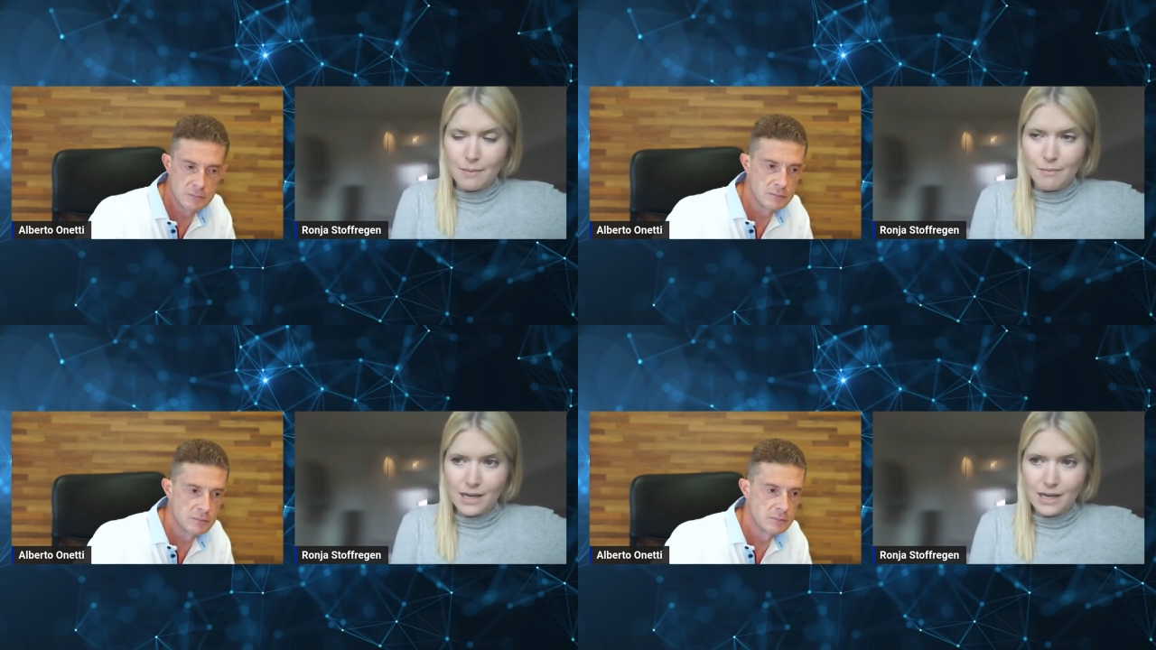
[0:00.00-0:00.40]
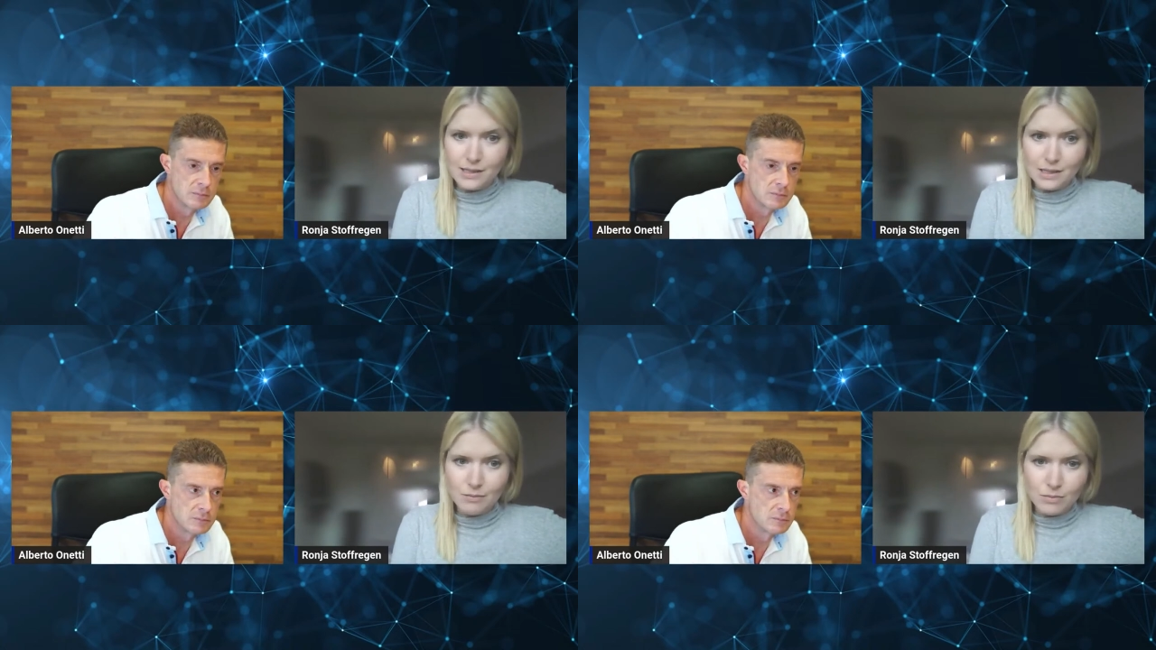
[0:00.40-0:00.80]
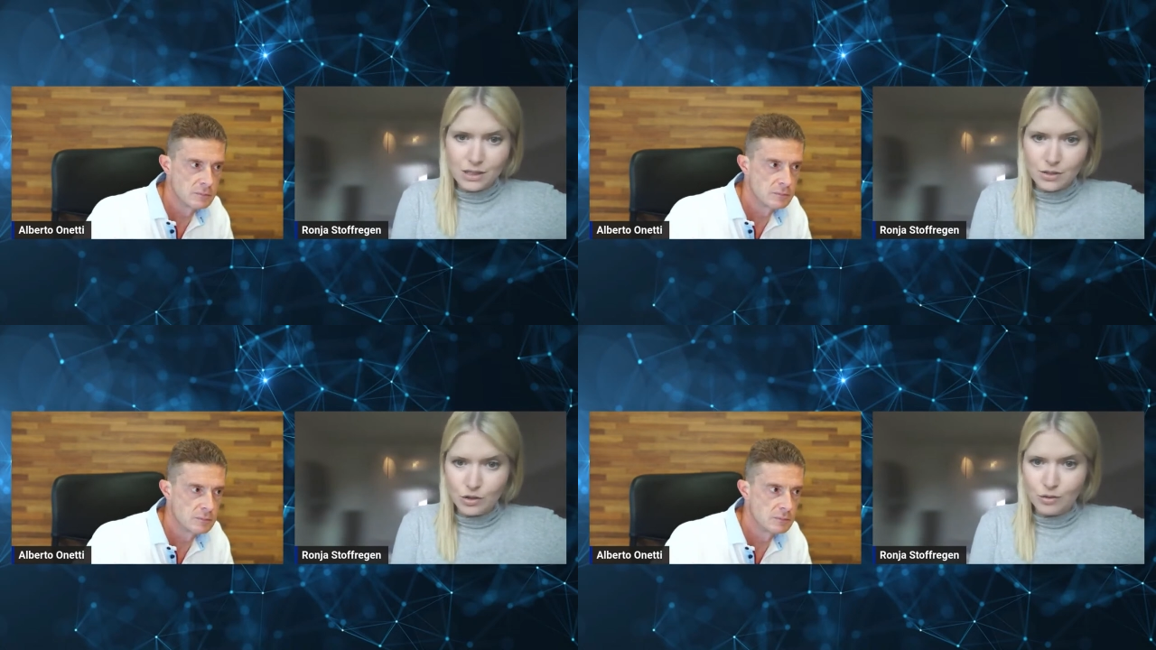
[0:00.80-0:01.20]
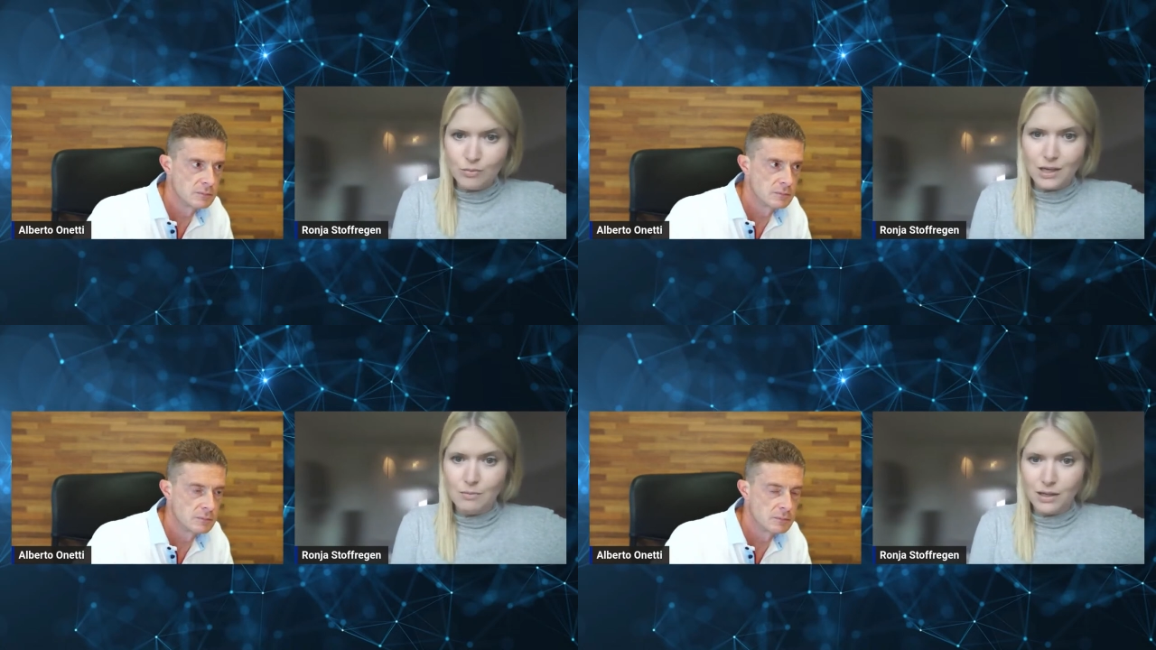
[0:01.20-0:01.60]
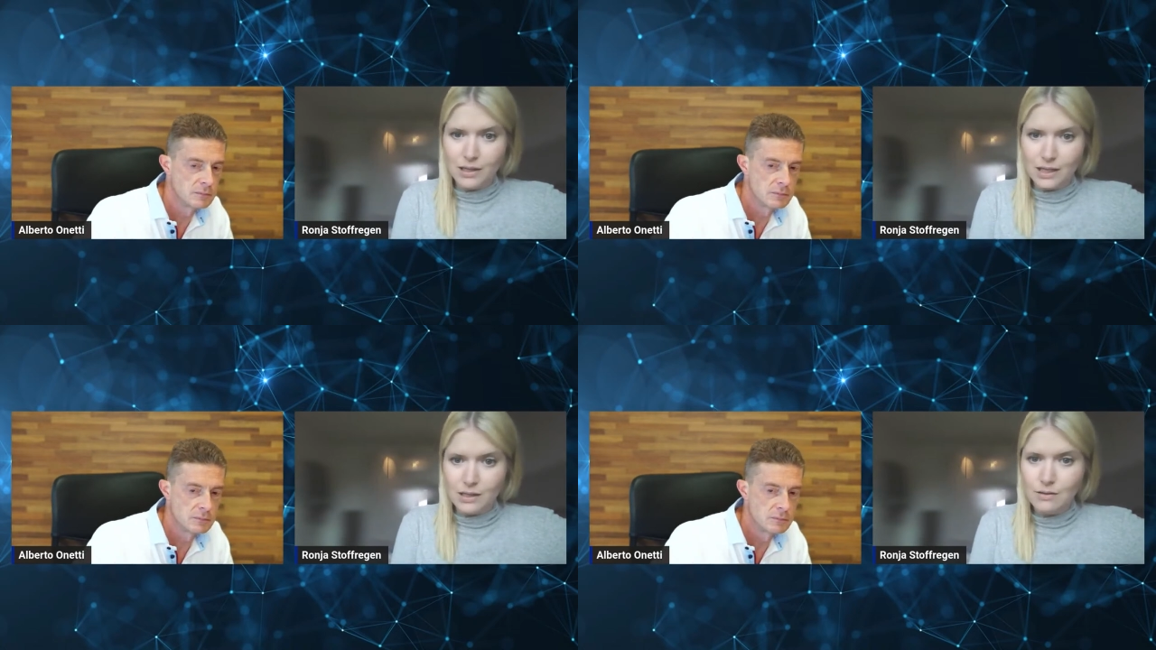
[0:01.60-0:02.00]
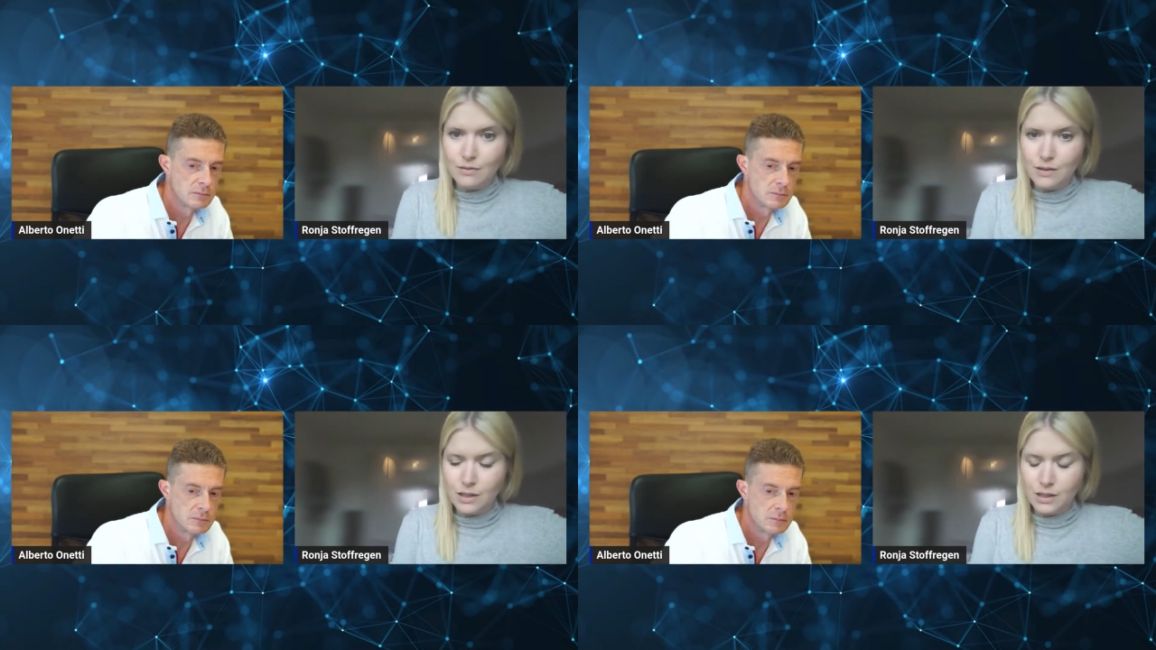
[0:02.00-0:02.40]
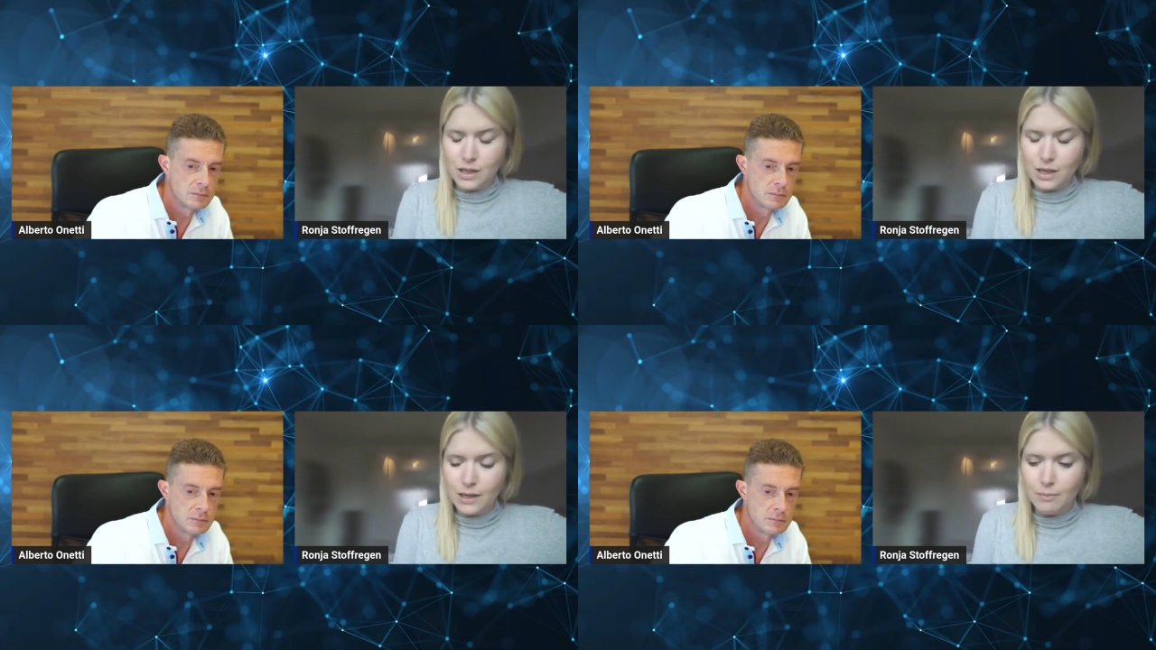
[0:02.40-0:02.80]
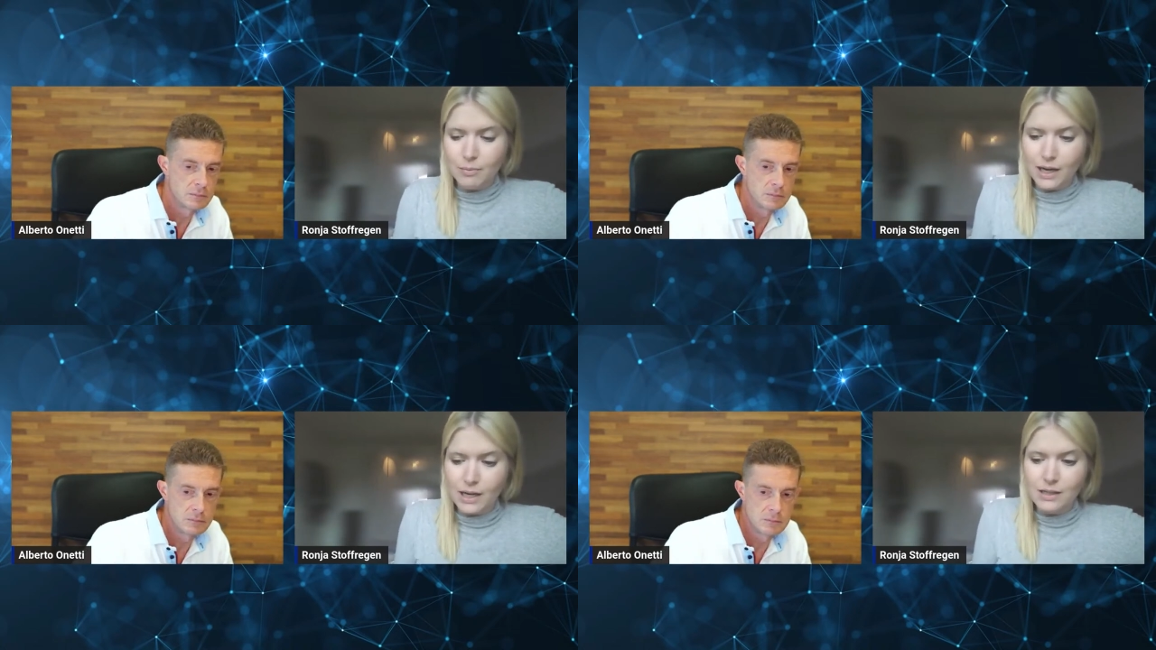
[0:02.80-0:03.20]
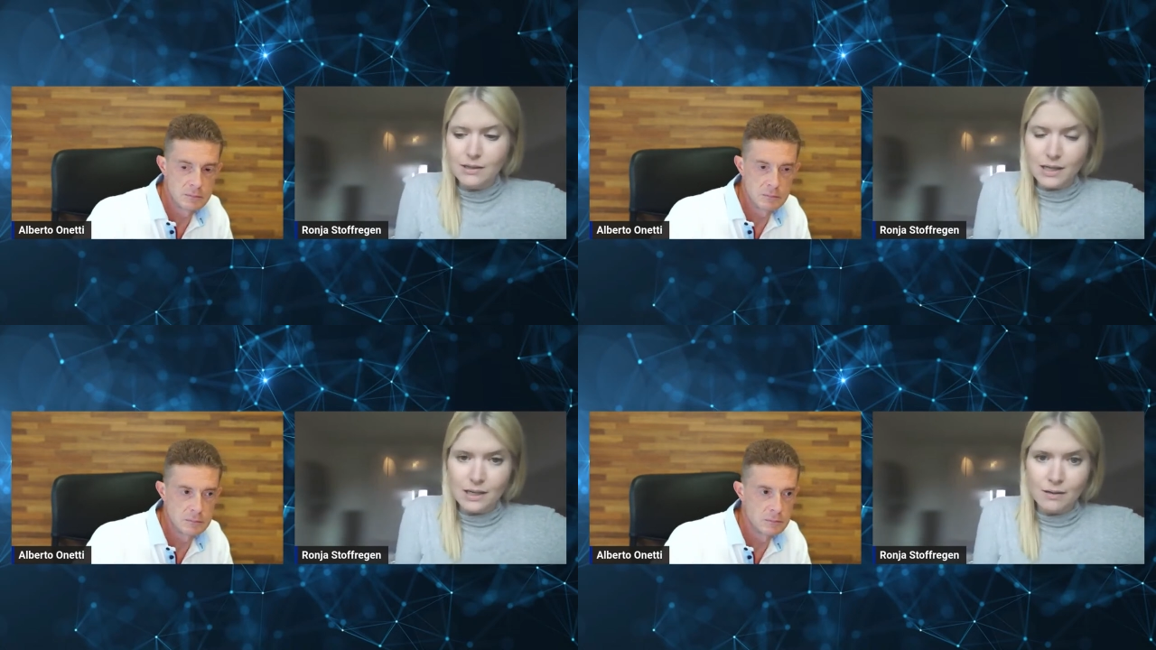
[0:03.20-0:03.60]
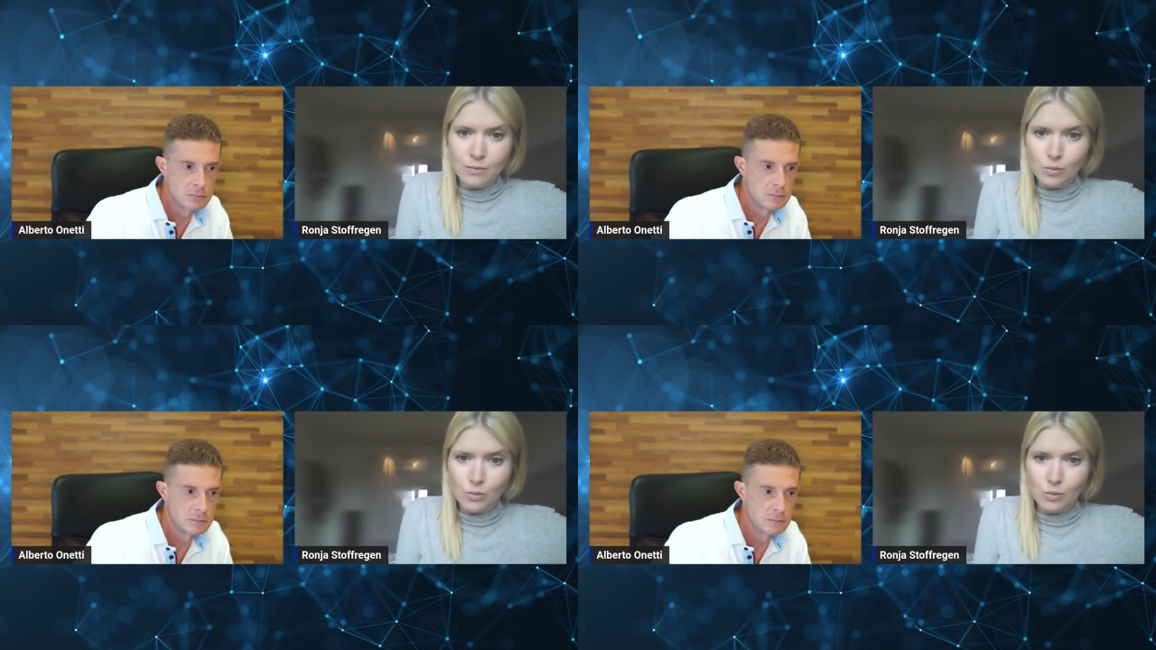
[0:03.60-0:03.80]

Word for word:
Speaker 1: are met in midterm and by the end of the uh, pilot, then